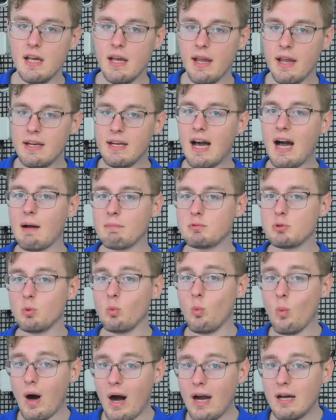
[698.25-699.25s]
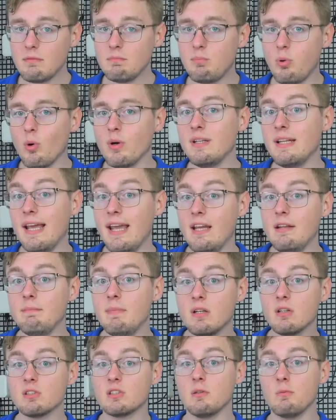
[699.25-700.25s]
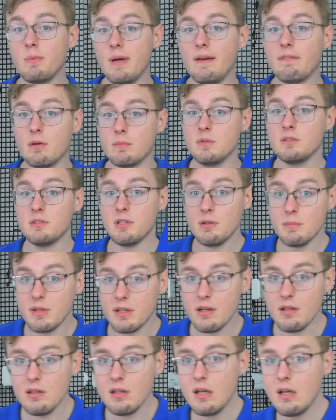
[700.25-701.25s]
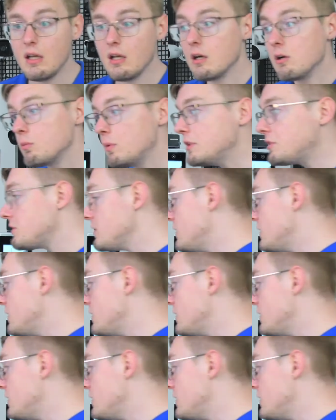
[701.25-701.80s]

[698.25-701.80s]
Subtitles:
in up to 1.8 meters away from the terminal, which